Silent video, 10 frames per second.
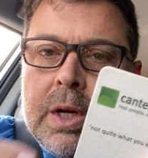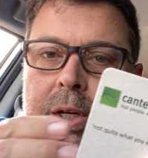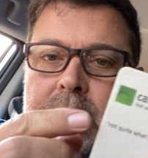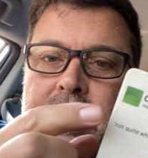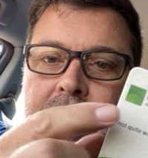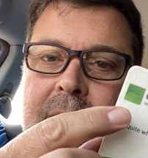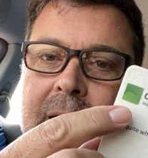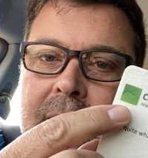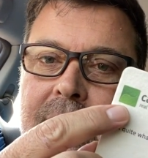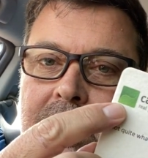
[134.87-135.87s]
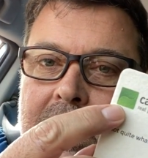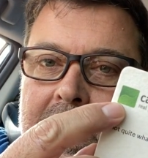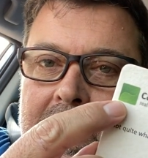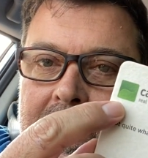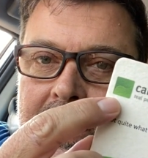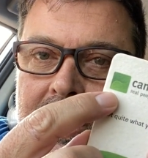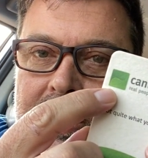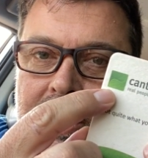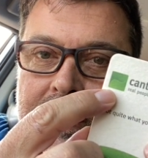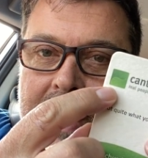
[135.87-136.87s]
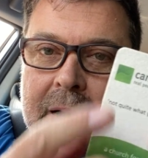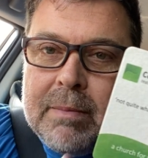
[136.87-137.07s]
Do you see that little logo there?